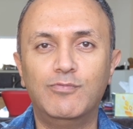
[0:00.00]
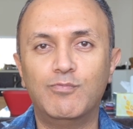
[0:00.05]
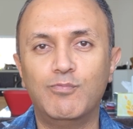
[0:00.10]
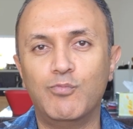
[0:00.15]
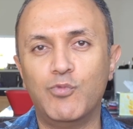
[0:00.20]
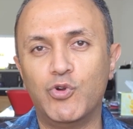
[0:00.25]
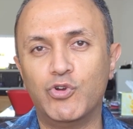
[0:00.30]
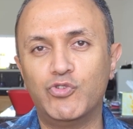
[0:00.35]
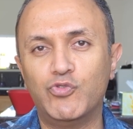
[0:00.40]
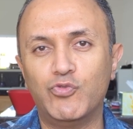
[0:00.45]

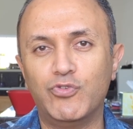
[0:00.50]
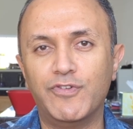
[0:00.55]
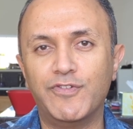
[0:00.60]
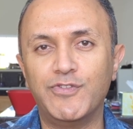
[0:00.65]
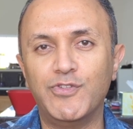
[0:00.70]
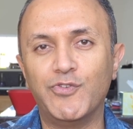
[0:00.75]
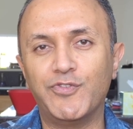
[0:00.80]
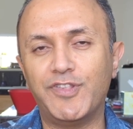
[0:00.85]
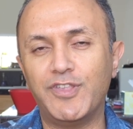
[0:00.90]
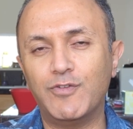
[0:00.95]
more towards
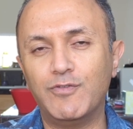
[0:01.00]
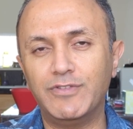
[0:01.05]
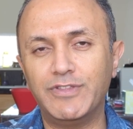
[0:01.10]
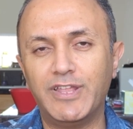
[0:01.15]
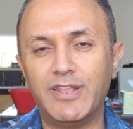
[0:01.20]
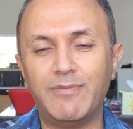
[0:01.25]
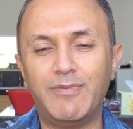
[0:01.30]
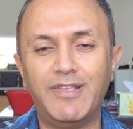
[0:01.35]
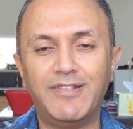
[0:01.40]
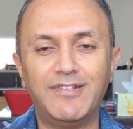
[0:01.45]
NoSQL
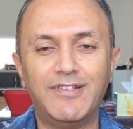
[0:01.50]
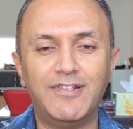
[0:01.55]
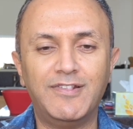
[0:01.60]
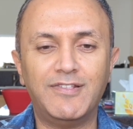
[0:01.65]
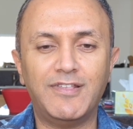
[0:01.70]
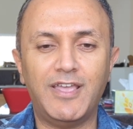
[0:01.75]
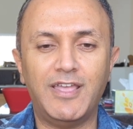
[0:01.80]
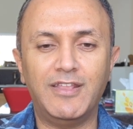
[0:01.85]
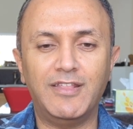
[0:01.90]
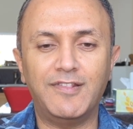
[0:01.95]
databases,
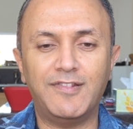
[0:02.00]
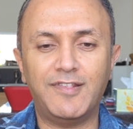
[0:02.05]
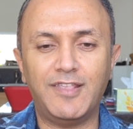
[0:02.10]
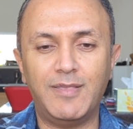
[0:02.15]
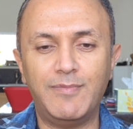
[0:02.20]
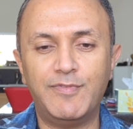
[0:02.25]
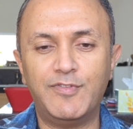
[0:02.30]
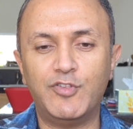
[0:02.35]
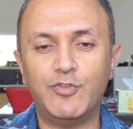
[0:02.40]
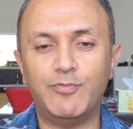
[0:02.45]
and it
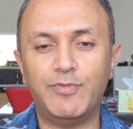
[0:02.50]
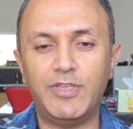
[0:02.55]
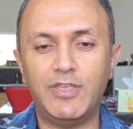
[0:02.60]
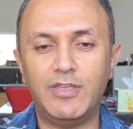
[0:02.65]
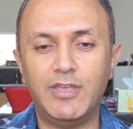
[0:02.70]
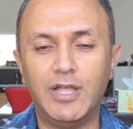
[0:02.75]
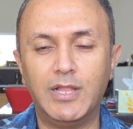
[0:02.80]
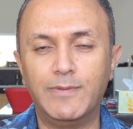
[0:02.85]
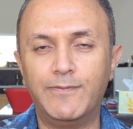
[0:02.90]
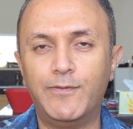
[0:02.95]
seems to be
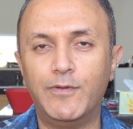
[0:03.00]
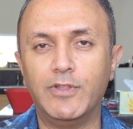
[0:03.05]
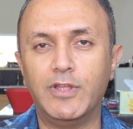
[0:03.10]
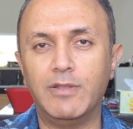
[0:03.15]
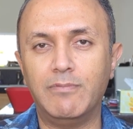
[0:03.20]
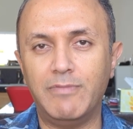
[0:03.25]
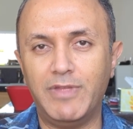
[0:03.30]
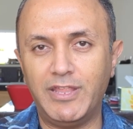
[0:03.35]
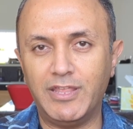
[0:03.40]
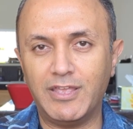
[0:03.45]
helpful
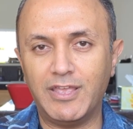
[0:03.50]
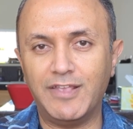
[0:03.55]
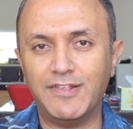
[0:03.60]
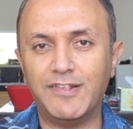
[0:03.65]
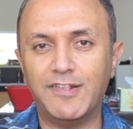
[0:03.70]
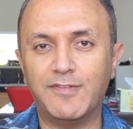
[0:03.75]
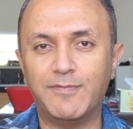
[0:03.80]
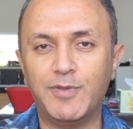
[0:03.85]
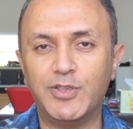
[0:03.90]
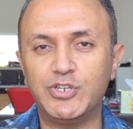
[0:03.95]
in many
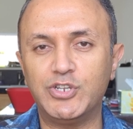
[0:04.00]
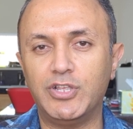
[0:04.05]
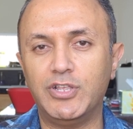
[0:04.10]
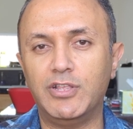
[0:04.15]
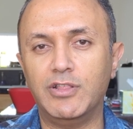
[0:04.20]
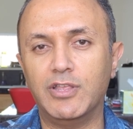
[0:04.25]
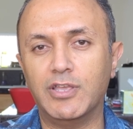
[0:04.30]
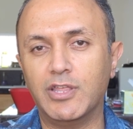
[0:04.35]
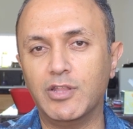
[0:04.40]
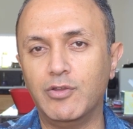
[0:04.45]
cases,
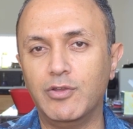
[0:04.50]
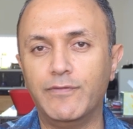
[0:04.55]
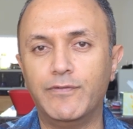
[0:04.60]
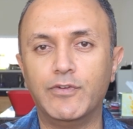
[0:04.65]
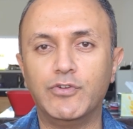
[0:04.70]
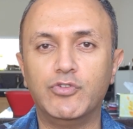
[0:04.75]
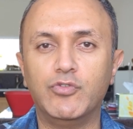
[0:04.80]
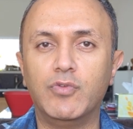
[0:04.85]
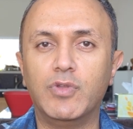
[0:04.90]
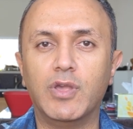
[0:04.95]
especially like, if
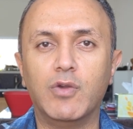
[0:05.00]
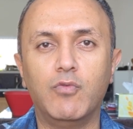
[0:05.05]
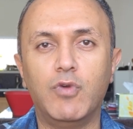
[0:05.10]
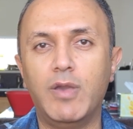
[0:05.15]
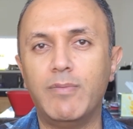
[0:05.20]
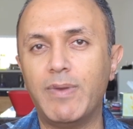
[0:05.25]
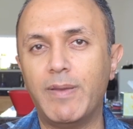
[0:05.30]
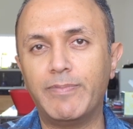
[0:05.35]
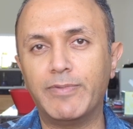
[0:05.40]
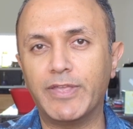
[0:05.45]
you're doing a
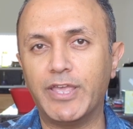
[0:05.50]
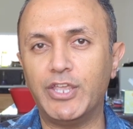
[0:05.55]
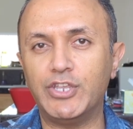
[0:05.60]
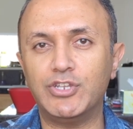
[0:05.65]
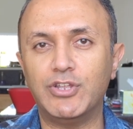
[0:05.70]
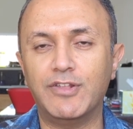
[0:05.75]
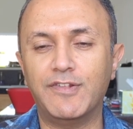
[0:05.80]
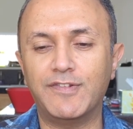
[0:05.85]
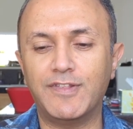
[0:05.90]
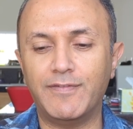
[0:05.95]
web
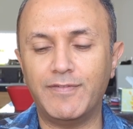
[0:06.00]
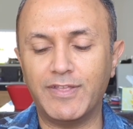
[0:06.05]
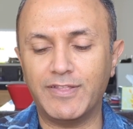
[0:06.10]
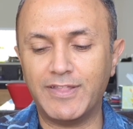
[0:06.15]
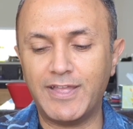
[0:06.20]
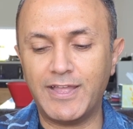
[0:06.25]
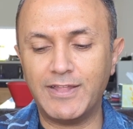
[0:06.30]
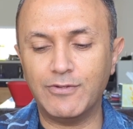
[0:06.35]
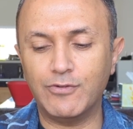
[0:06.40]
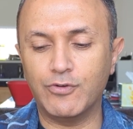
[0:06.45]
application and stuff like
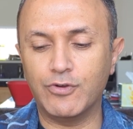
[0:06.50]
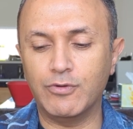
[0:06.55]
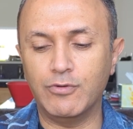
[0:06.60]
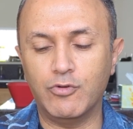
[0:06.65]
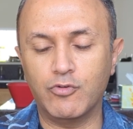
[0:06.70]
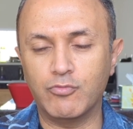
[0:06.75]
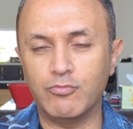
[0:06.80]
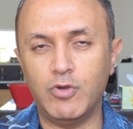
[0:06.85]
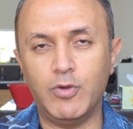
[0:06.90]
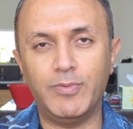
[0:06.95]
that, or
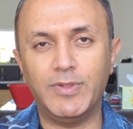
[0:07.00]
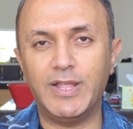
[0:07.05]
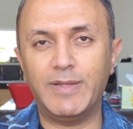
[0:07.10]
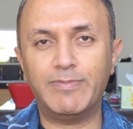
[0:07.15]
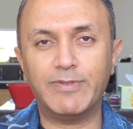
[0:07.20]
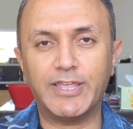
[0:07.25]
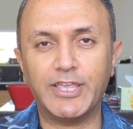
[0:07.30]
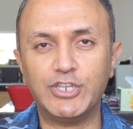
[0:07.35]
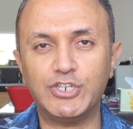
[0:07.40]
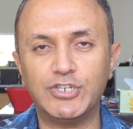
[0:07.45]
mobile
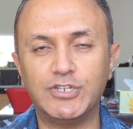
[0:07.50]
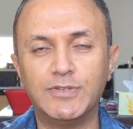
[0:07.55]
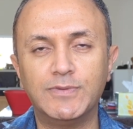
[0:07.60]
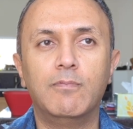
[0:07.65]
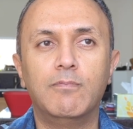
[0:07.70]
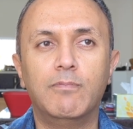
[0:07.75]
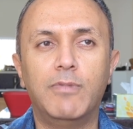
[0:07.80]
application.